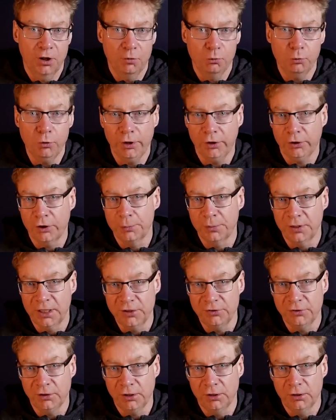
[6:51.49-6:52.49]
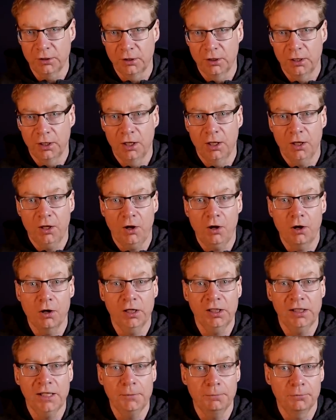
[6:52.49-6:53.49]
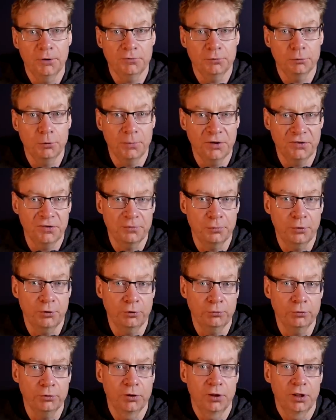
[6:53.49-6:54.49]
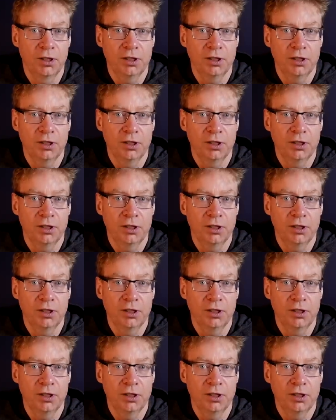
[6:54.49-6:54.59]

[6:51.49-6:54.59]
What a combination! A highly profitable business model